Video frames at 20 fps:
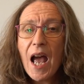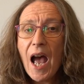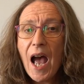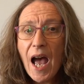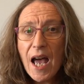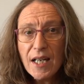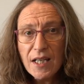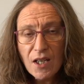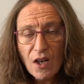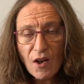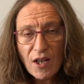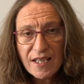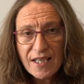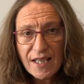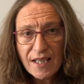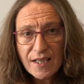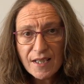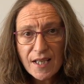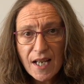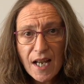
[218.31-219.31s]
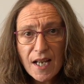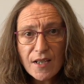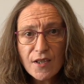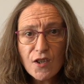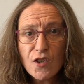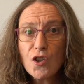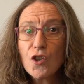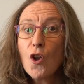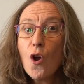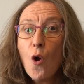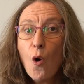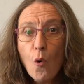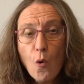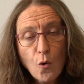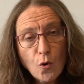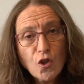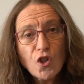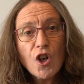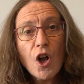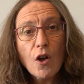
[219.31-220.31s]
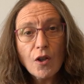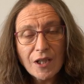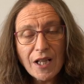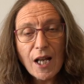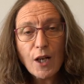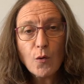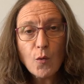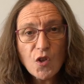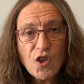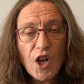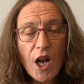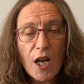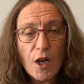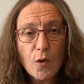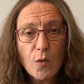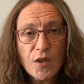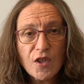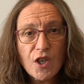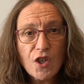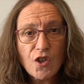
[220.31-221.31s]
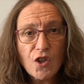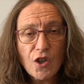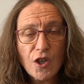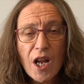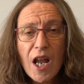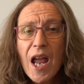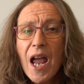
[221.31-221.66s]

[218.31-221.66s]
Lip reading: analysing texts, or child language acquisition.